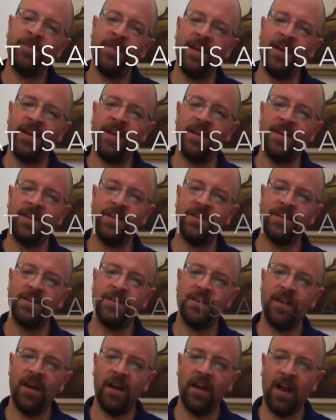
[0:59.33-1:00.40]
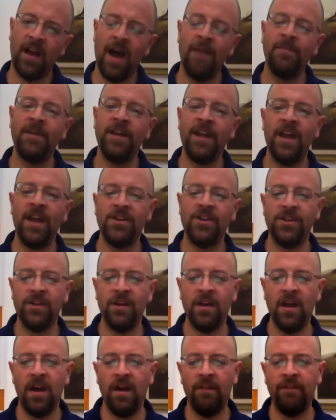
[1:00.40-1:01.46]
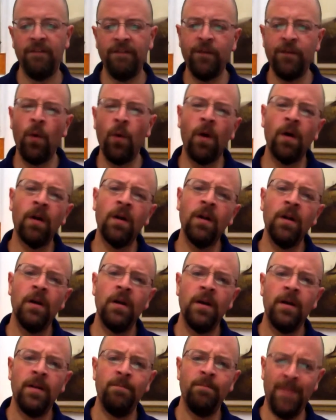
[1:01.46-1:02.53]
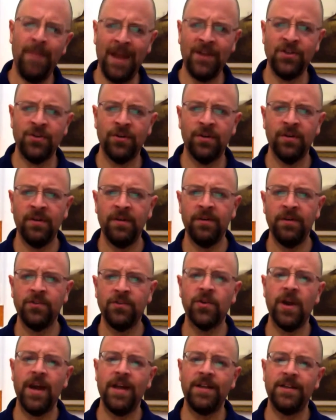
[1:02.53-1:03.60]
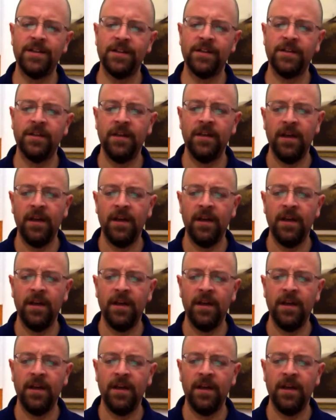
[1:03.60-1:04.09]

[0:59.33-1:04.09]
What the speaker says: is a combination of four major traits.